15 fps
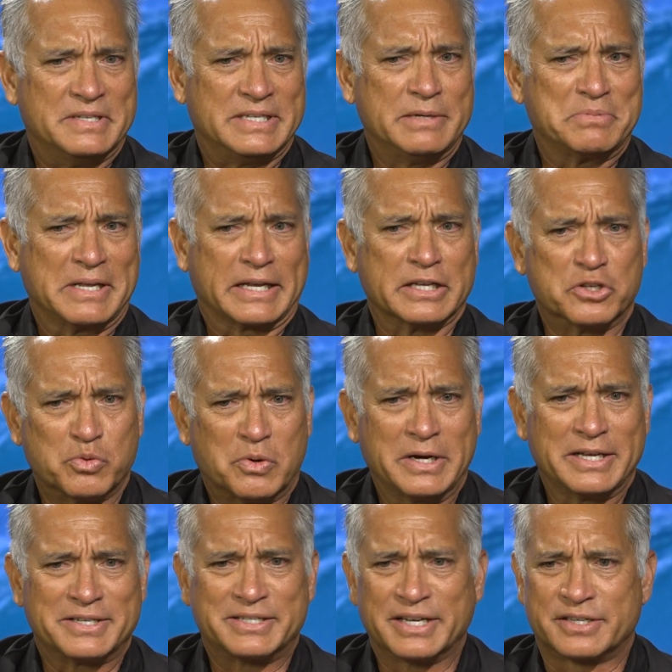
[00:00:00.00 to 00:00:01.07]
seems like in
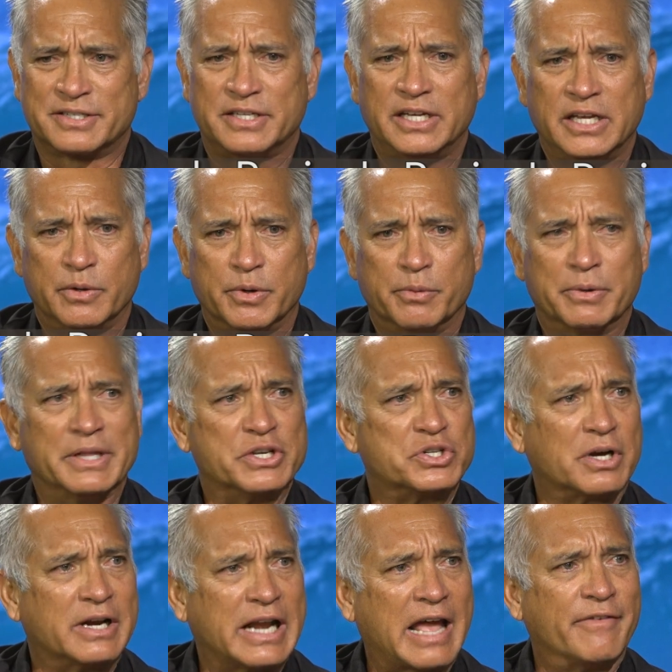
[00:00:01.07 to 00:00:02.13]
2016 we really
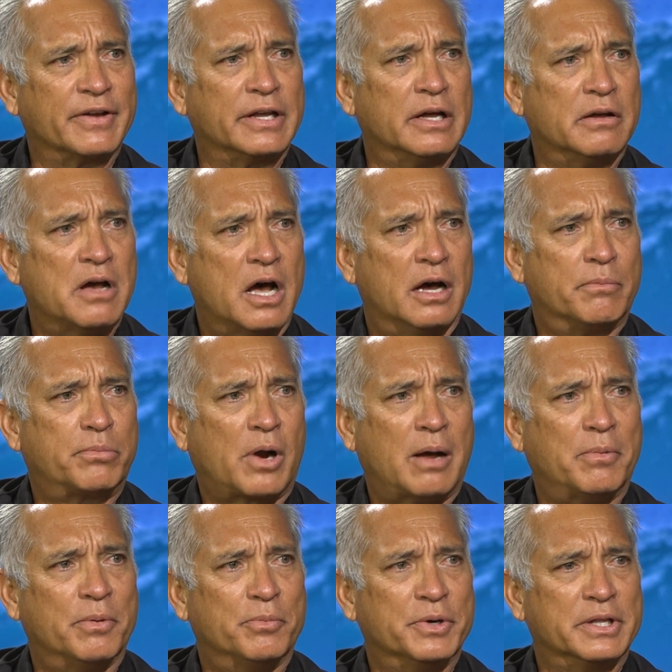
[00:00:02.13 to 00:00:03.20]
started having a, a,
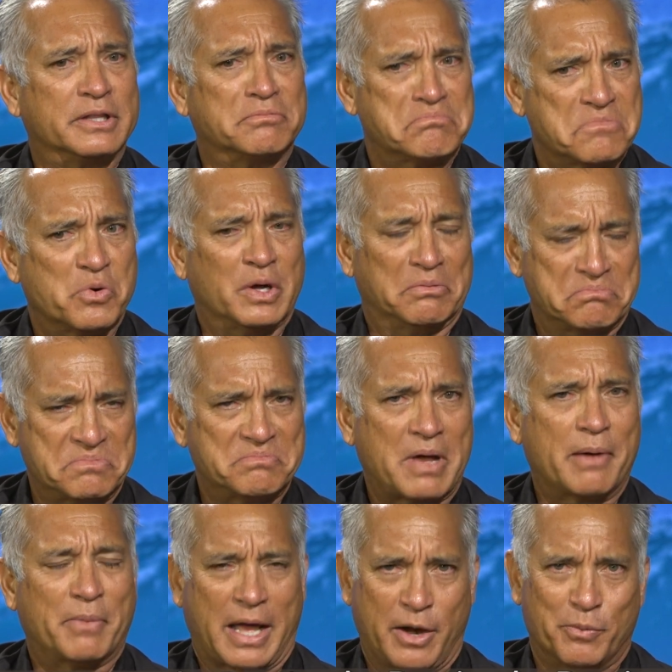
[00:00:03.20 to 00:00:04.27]
problem with, well,
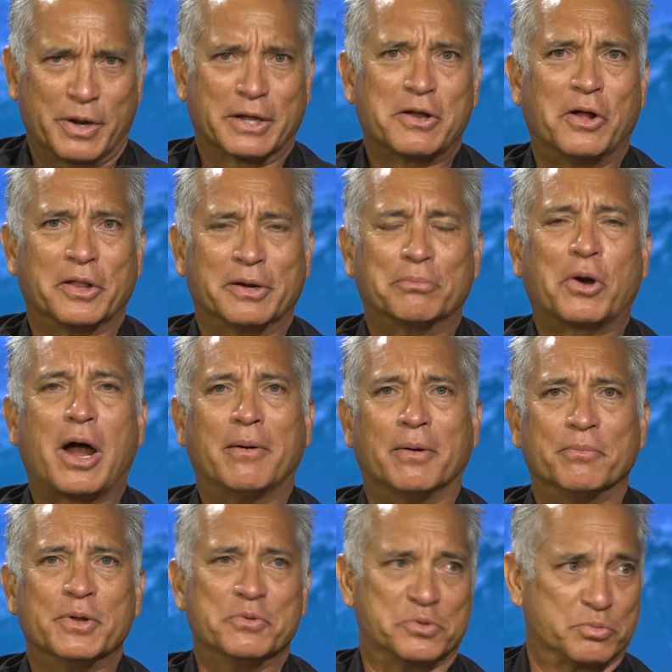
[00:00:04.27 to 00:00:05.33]
I don't want to call it a
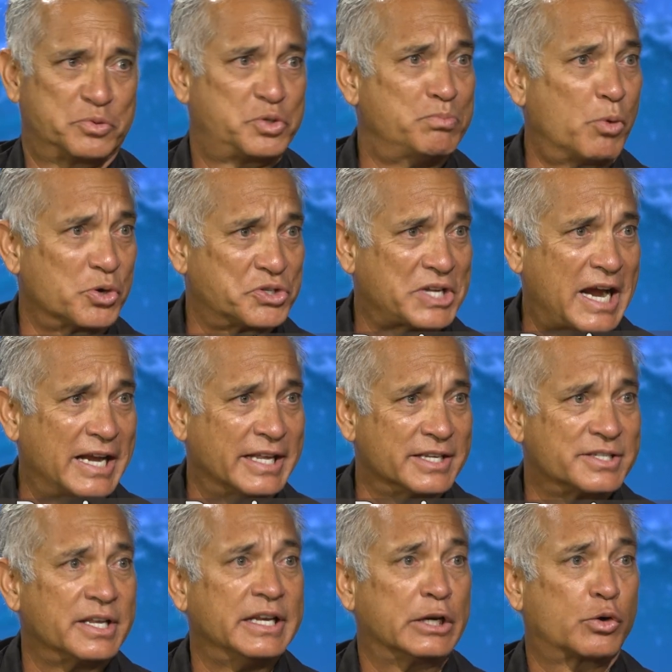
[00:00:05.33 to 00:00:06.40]
problem, it was more
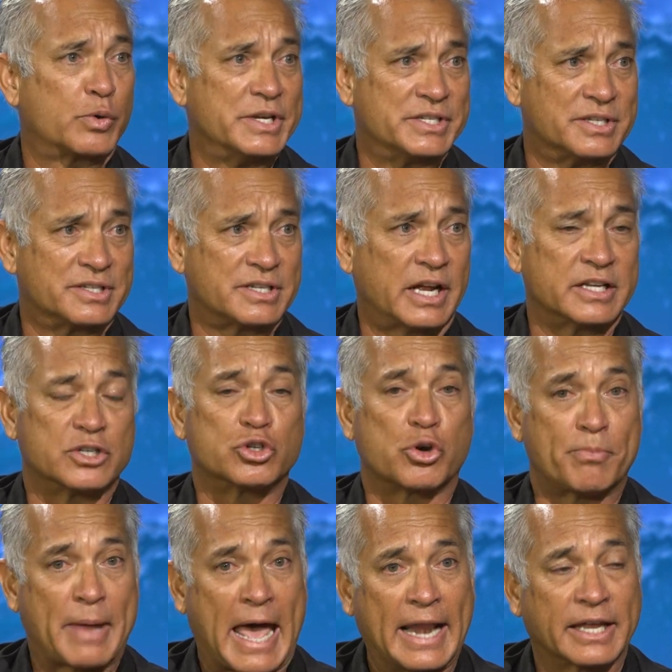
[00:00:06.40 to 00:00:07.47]
sightings, increase in sightings, a
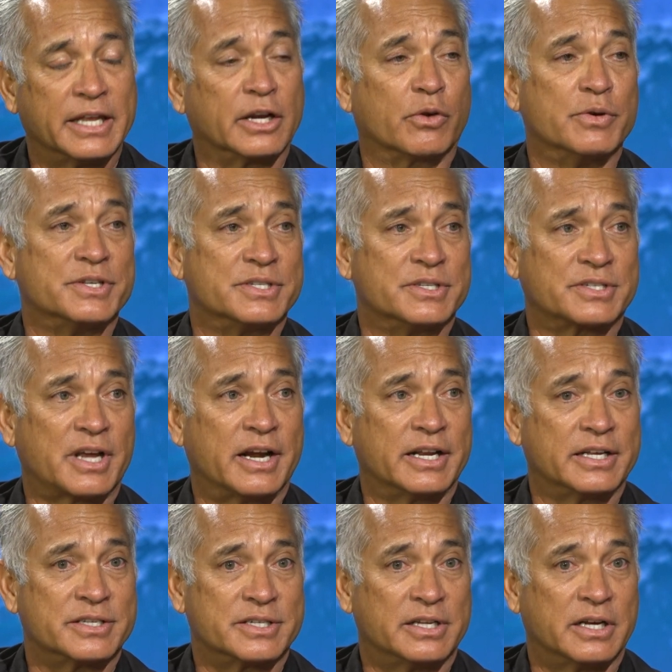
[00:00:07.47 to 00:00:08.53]
dramatic increase in
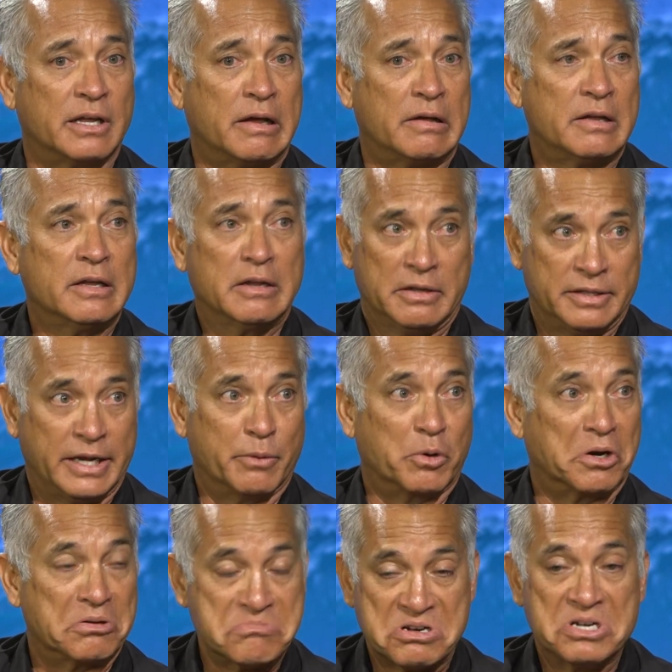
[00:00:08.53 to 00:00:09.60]
sightings. And uh, they
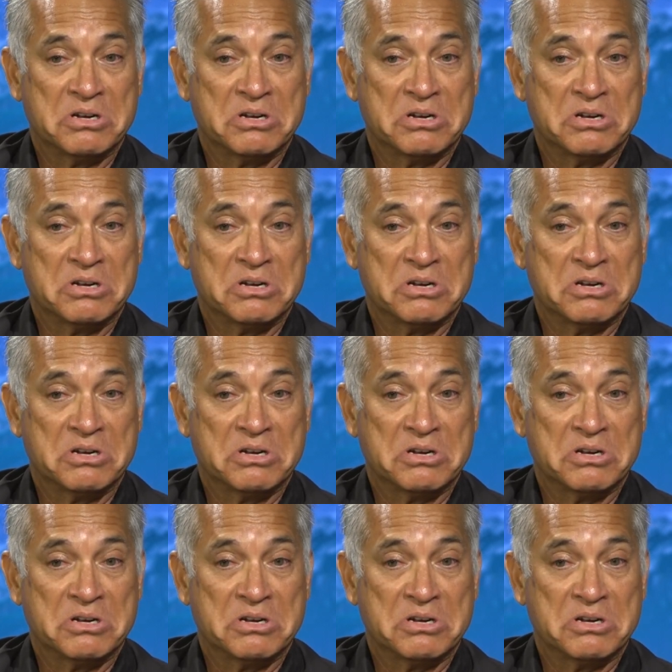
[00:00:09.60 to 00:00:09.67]
were